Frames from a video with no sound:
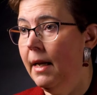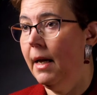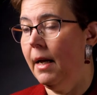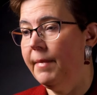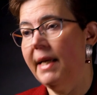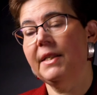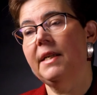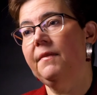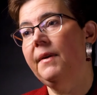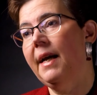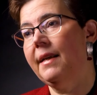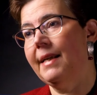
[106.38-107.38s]
Imagine if
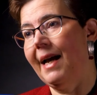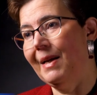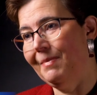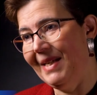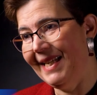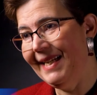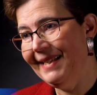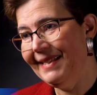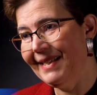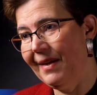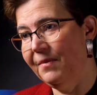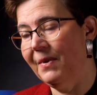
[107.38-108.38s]
you had diabetes,
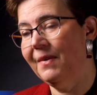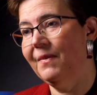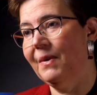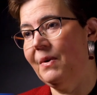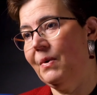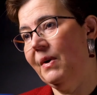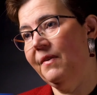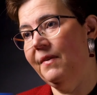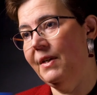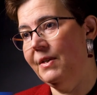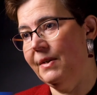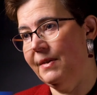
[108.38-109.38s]
and one of the core
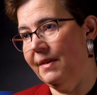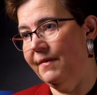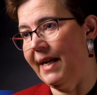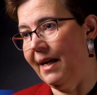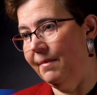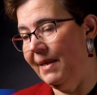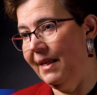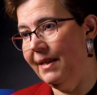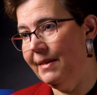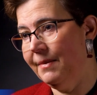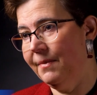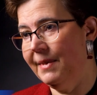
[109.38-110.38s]
features of
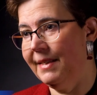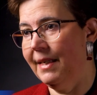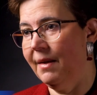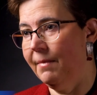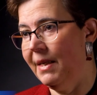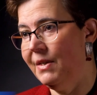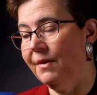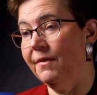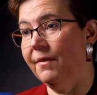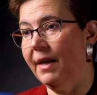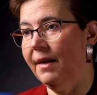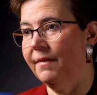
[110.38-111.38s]
diabetes was that it made you
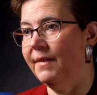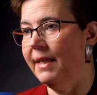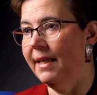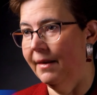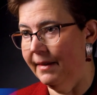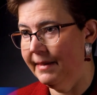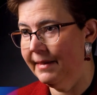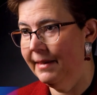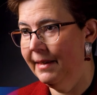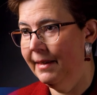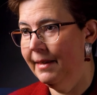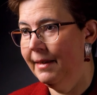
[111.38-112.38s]
afraid of needles.
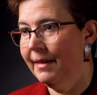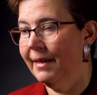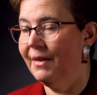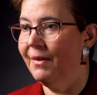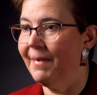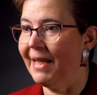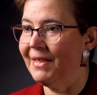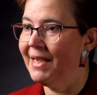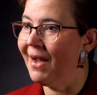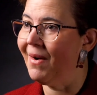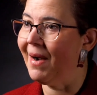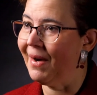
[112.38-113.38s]
Can you imagine
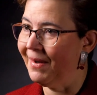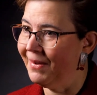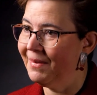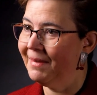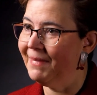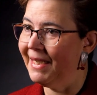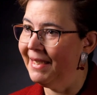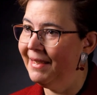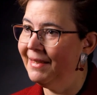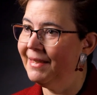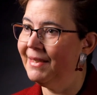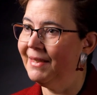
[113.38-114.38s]
how hard it would
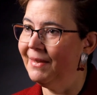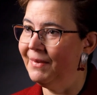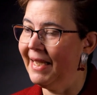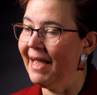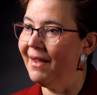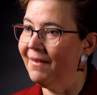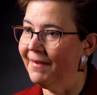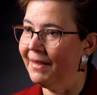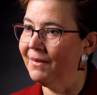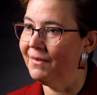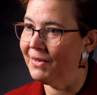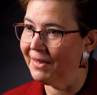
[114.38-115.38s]
be to get
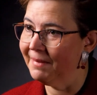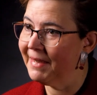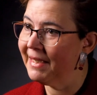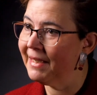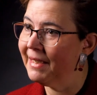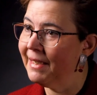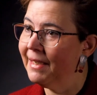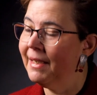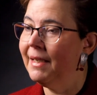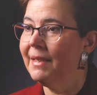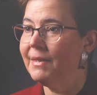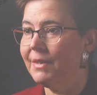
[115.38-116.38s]
effective treatment?